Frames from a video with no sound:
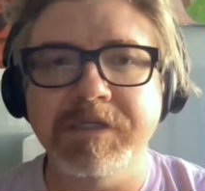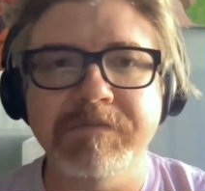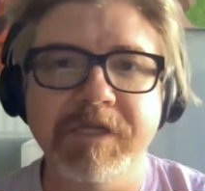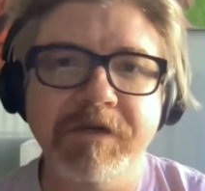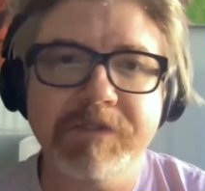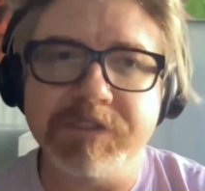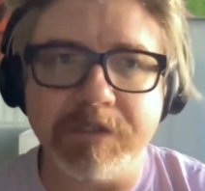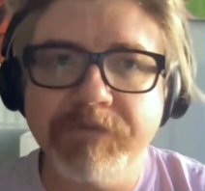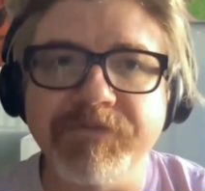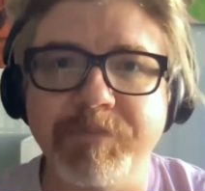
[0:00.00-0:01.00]
they don't
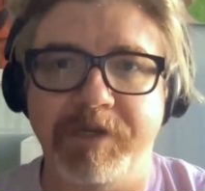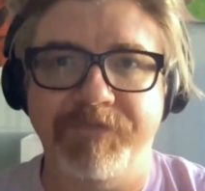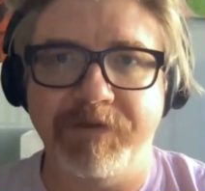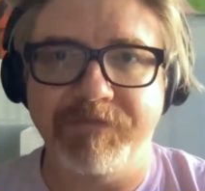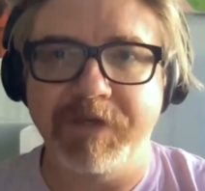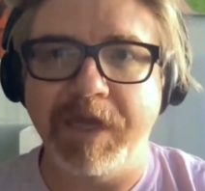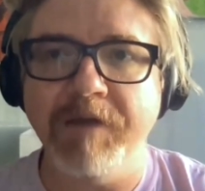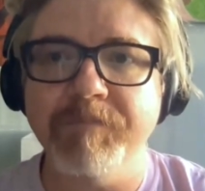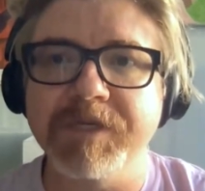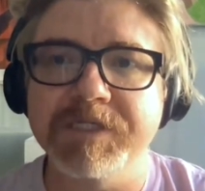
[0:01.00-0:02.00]
deserve the benefit of the
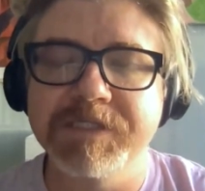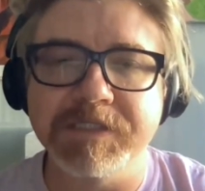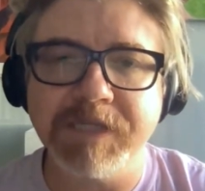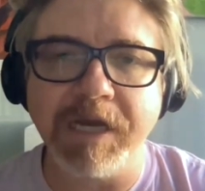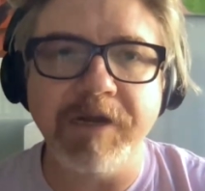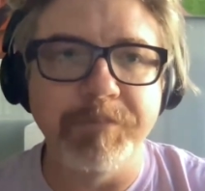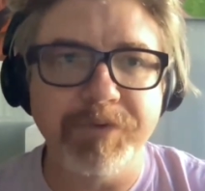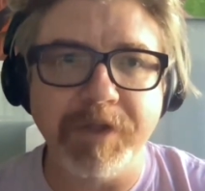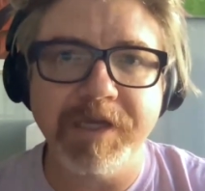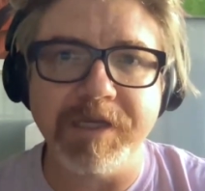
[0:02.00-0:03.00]
doubt because the entire
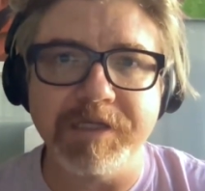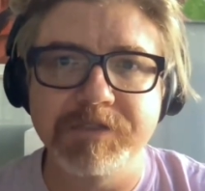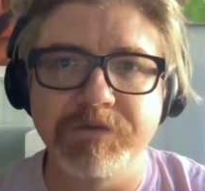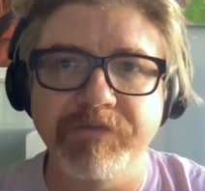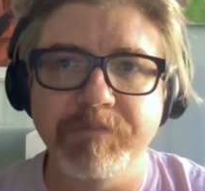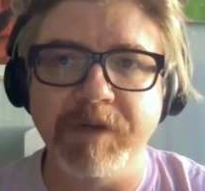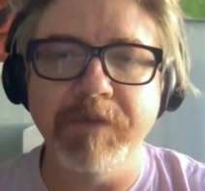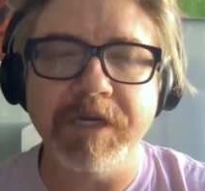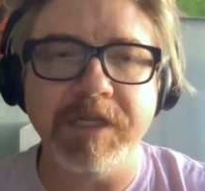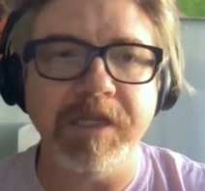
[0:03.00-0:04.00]
play is driven by
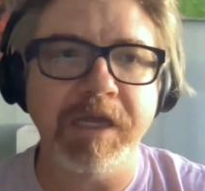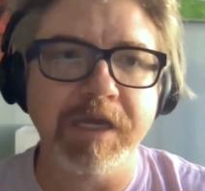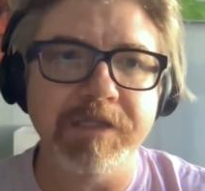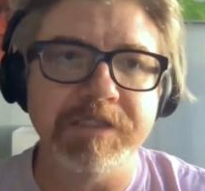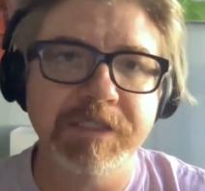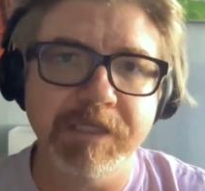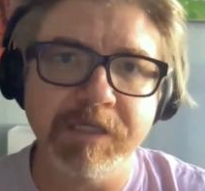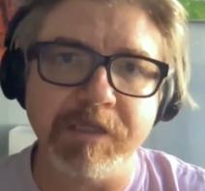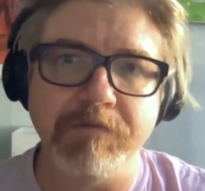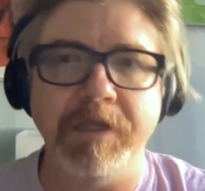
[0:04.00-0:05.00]
money. They had this
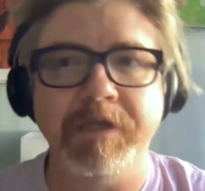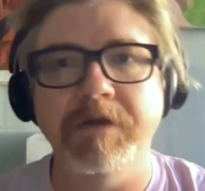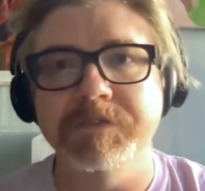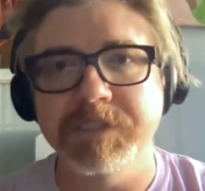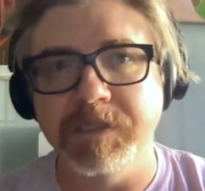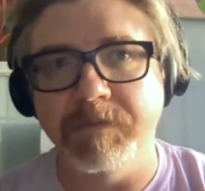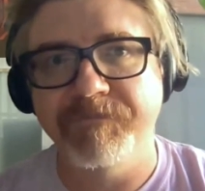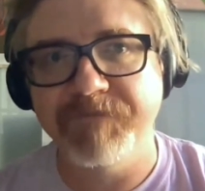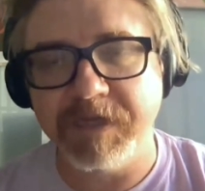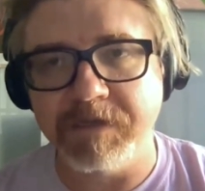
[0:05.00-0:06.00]
thing, they were like, oh,
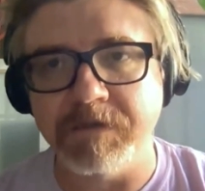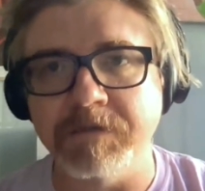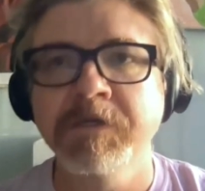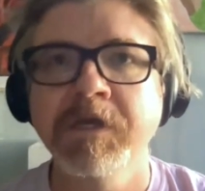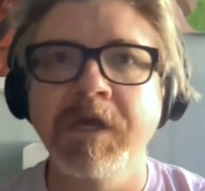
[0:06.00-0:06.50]
Diem failed.